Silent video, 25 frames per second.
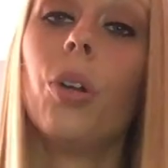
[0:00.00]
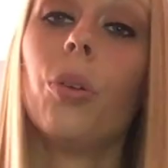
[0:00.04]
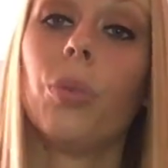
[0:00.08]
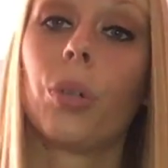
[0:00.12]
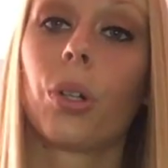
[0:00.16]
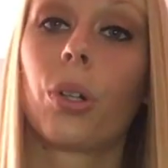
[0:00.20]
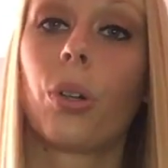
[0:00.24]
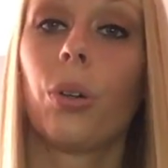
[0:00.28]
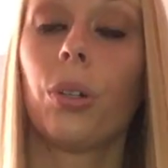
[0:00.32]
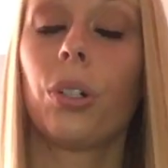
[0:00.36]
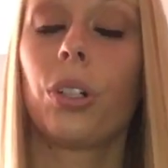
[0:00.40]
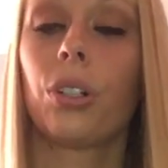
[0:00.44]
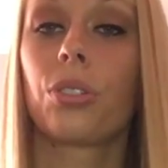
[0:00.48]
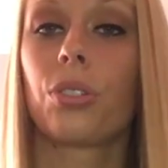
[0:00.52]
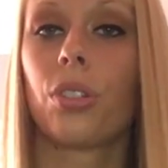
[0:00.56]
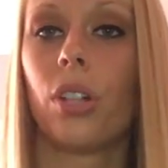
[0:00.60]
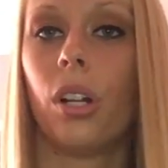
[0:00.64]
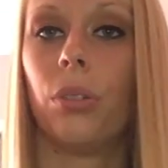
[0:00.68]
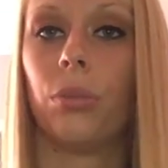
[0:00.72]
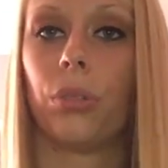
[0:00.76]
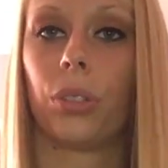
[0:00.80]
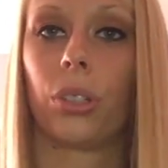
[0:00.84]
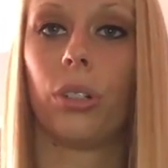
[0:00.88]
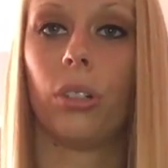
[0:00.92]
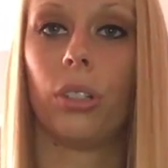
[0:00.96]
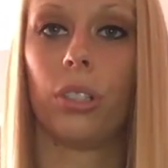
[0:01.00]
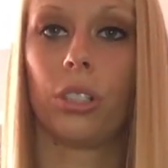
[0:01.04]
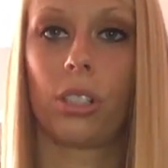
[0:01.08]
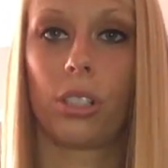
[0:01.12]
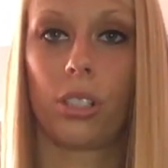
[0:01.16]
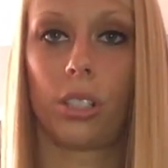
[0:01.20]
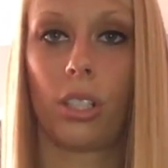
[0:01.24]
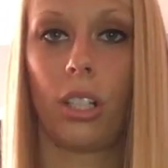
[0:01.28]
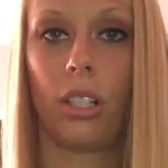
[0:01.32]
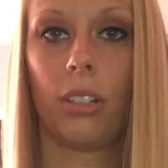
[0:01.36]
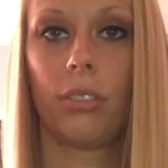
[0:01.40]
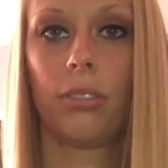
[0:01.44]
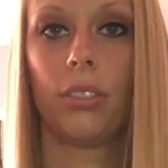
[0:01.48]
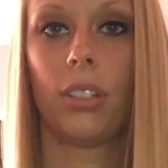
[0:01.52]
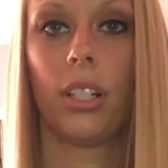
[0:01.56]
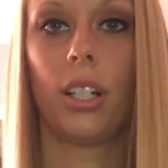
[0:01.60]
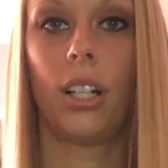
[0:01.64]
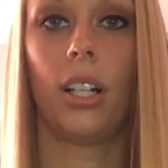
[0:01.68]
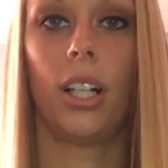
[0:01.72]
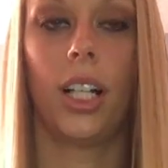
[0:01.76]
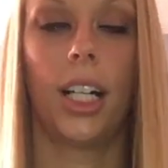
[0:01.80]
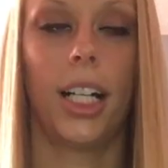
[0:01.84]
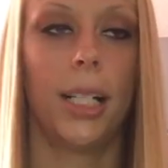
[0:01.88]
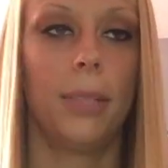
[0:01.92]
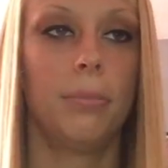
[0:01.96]
Record or don't record yourself.
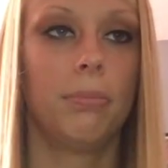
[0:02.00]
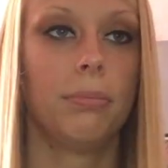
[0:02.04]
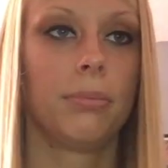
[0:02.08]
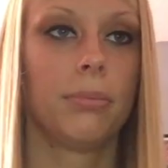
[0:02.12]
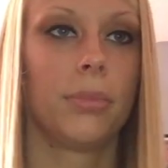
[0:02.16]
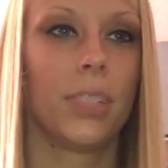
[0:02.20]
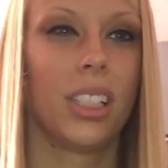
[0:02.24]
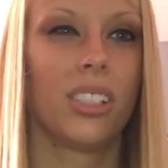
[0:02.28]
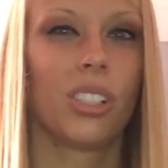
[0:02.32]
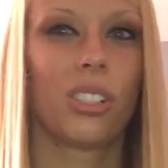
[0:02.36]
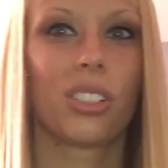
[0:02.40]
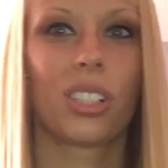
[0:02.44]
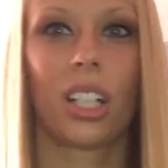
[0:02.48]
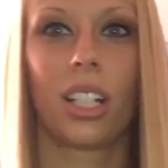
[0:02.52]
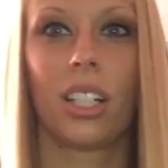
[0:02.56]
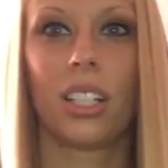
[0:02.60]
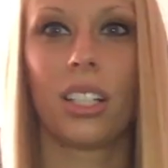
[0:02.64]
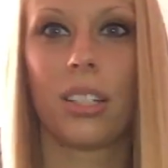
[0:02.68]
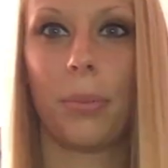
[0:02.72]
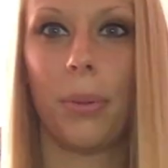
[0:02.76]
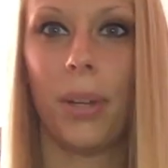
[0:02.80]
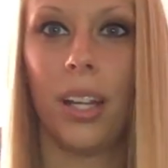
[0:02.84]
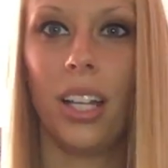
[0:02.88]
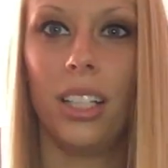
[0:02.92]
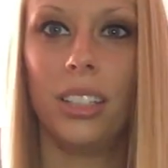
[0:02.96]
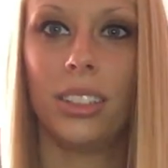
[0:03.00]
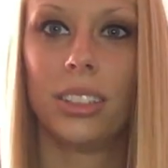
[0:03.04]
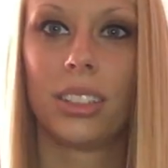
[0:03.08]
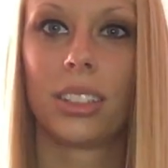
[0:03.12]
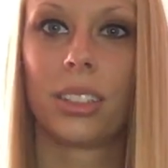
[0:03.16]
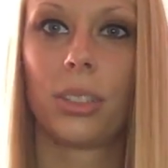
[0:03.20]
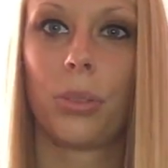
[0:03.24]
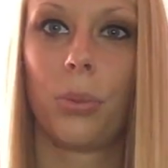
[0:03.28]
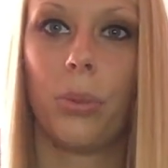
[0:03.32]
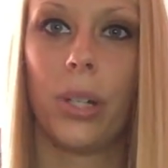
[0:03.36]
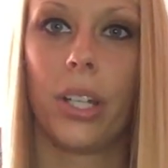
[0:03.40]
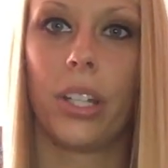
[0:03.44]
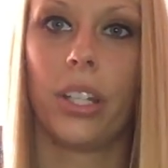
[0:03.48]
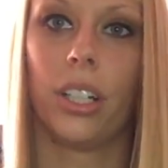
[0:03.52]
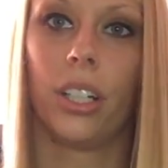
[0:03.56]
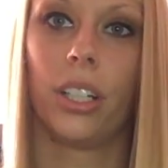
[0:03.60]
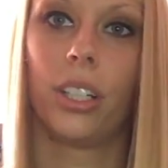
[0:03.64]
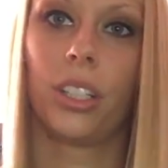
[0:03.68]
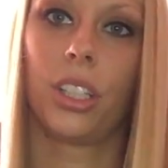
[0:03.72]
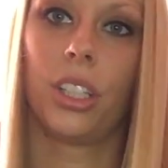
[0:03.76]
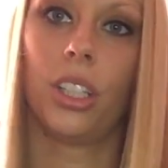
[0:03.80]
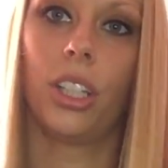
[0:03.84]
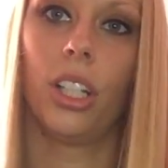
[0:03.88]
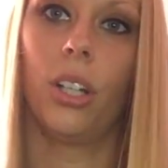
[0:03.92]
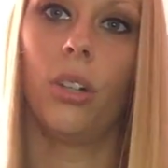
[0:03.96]
Um, it just kind of depends whether,
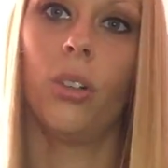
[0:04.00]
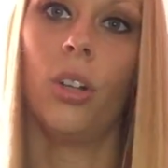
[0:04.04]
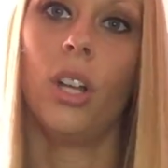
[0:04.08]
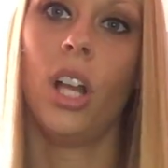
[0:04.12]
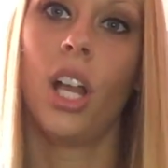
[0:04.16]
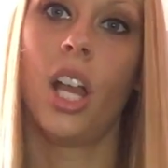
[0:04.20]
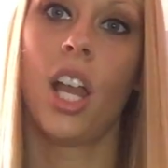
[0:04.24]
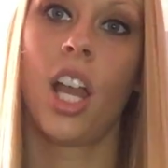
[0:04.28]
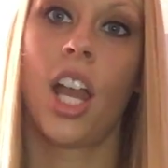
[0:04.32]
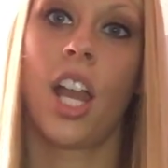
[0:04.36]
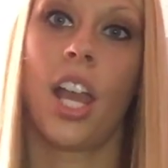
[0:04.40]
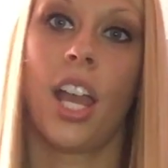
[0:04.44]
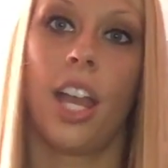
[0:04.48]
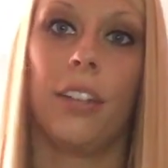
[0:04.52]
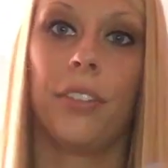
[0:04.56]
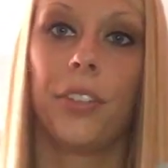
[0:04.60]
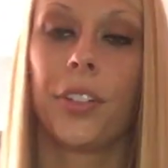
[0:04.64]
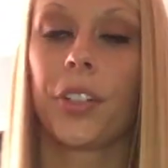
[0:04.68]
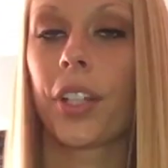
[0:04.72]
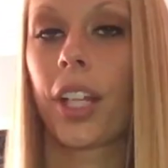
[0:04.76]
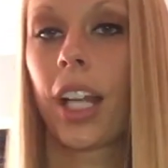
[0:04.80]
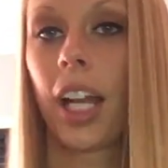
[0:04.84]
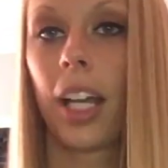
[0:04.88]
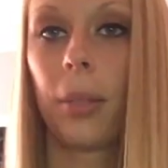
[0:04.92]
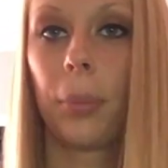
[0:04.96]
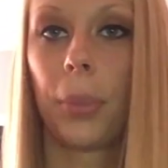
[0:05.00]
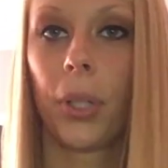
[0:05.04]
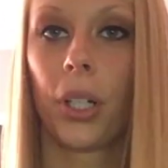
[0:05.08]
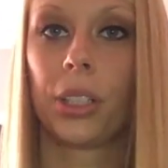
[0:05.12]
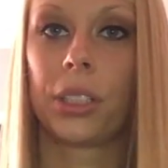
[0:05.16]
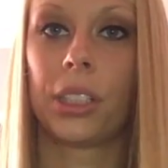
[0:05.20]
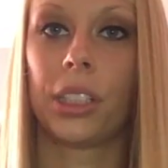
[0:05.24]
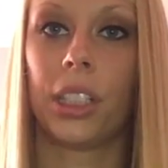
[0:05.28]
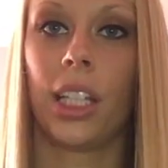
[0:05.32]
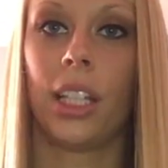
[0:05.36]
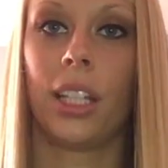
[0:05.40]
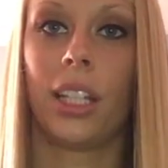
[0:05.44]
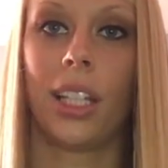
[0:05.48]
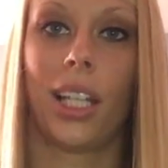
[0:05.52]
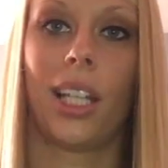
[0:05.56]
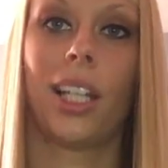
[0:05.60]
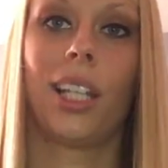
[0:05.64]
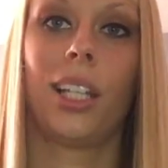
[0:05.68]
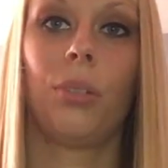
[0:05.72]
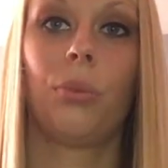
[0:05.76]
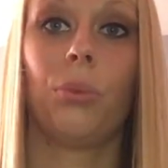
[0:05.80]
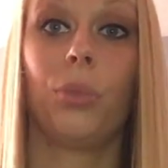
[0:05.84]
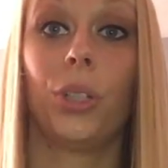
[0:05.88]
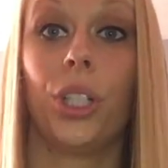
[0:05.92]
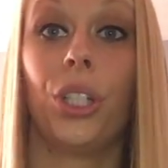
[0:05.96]
you know, if you're the kind of person
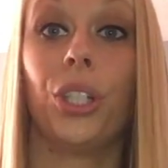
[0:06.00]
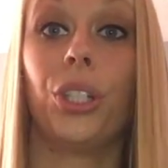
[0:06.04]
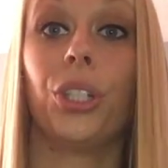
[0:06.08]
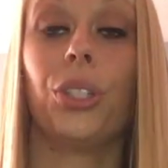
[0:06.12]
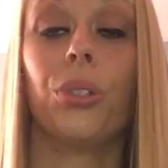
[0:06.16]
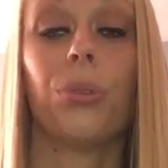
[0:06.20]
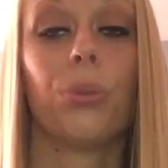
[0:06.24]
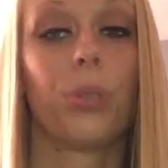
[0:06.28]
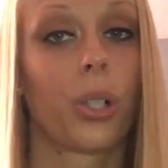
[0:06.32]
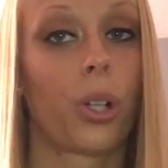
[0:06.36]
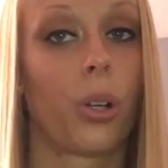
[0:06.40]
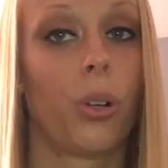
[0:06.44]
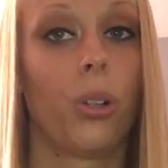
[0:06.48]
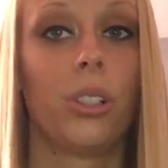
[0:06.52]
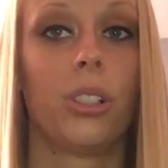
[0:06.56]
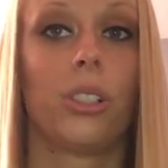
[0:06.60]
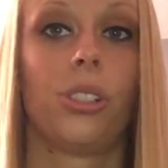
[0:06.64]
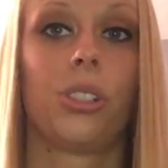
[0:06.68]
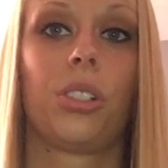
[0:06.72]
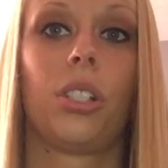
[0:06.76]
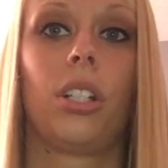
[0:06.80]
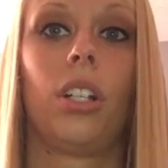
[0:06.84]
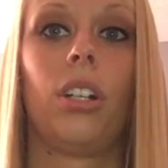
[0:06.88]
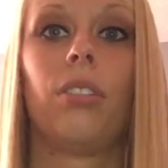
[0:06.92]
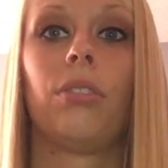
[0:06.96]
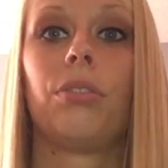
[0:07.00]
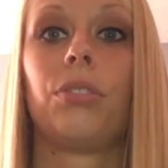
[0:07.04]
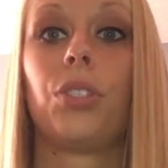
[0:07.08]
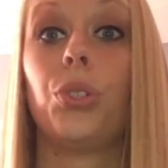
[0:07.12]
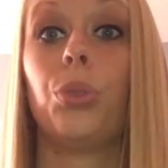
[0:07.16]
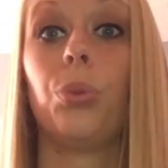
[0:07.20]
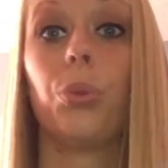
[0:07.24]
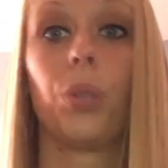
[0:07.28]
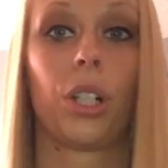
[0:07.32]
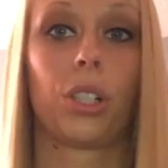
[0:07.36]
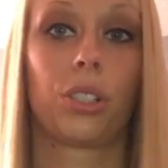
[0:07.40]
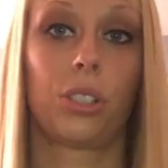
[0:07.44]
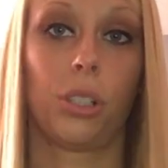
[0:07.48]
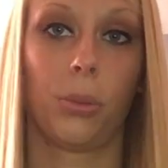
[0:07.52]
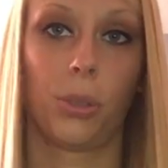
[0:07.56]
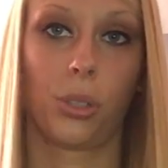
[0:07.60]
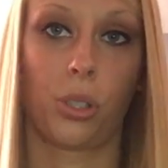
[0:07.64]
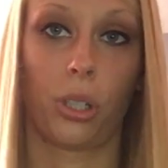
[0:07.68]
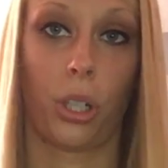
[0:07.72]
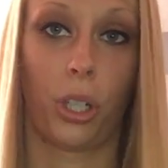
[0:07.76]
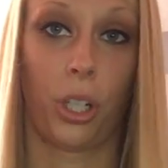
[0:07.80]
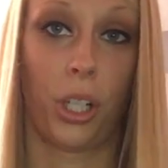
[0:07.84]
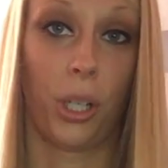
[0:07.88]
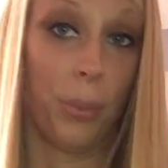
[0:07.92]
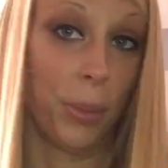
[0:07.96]
that when you record yourself, you work so much
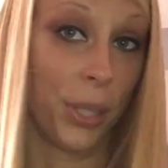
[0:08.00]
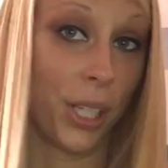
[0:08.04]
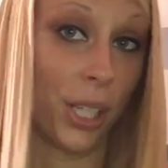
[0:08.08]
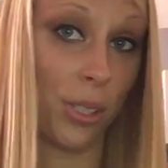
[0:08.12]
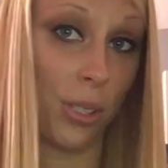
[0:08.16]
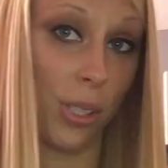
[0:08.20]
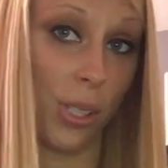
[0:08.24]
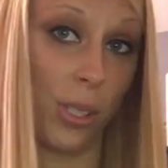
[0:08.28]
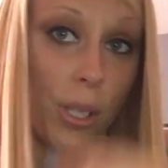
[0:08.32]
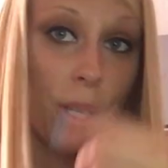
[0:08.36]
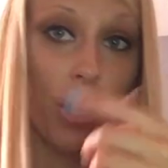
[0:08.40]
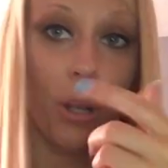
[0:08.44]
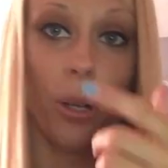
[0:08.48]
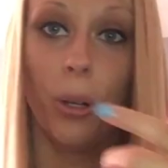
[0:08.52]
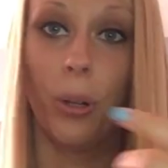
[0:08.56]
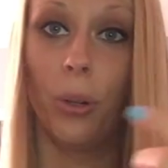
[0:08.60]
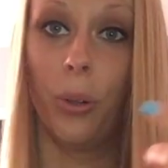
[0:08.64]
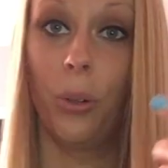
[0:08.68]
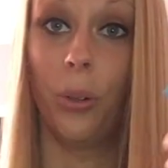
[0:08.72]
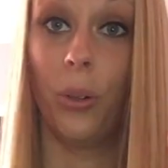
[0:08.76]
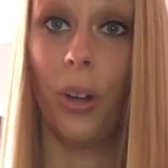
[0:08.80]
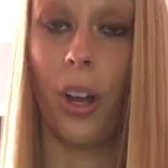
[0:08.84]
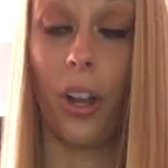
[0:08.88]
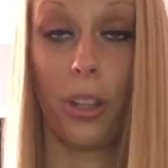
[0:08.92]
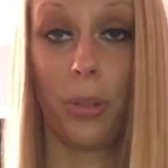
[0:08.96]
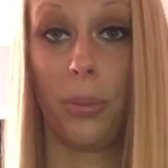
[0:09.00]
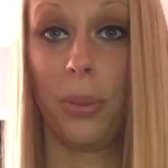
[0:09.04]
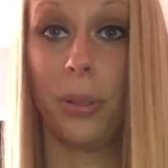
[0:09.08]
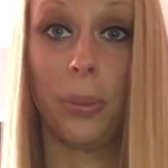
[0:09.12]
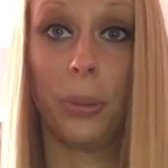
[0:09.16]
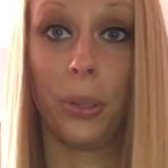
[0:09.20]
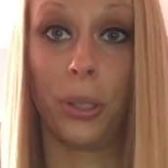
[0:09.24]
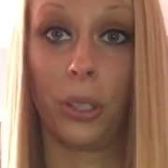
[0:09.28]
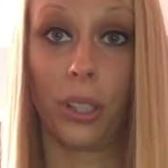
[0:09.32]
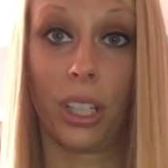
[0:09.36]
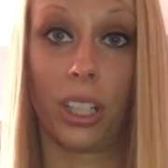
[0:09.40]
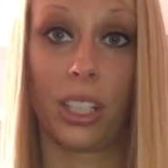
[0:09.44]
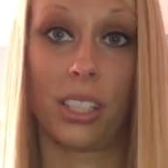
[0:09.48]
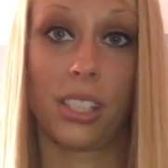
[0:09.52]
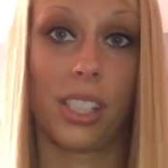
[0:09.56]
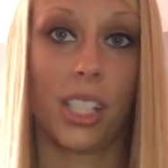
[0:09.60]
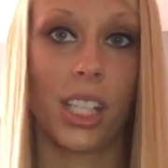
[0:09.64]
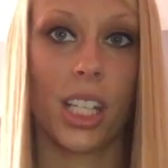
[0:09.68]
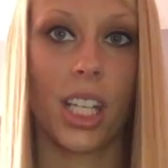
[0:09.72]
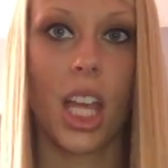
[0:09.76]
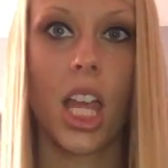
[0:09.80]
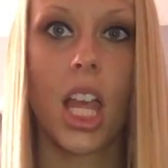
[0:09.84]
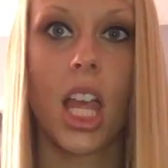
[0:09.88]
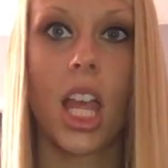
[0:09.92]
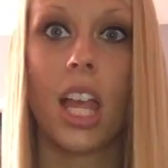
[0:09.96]
harder because you know other people are going to
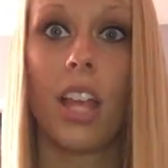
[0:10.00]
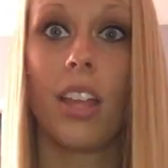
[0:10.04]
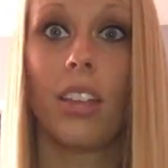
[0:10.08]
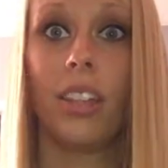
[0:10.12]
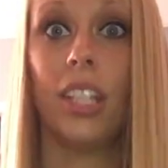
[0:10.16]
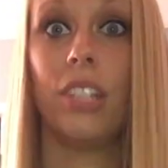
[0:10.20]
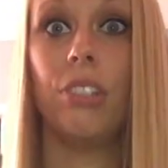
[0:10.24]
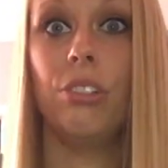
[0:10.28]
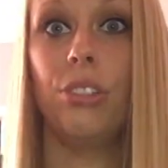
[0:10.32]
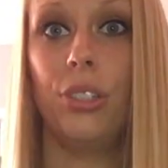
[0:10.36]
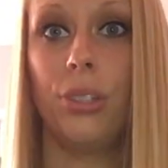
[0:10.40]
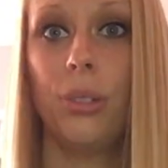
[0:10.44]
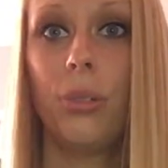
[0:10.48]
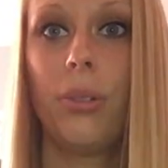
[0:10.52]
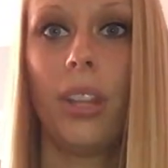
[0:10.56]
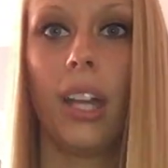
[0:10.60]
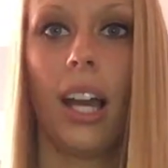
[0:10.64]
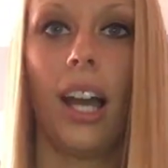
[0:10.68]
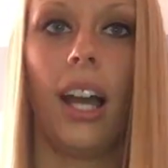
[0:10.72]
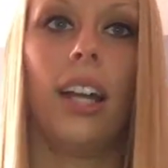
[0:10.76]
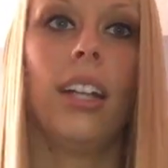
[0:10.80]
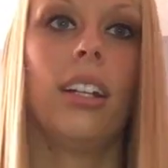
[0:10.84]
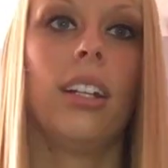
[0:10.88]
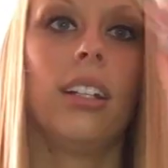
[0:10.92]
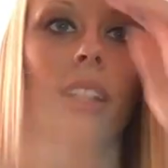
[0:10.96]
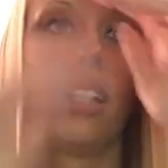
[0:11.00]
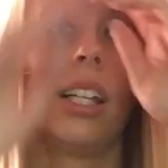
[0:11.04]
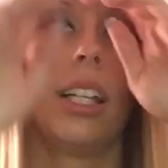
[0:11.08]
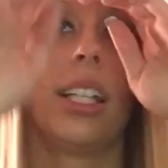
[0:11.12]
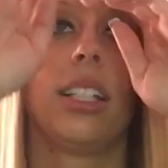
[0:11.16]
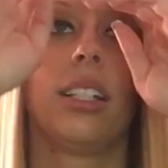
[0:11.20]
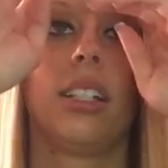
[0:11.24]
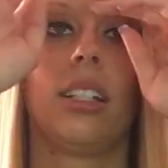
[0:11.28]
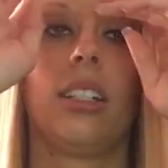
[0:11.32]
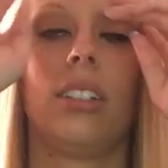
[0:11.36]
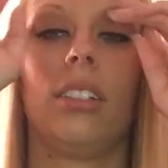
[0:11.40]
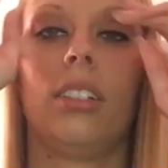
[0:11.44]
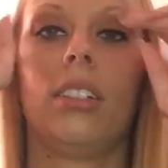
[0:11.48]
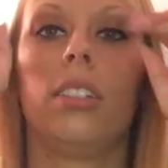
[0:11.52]
see it, then do that. Like,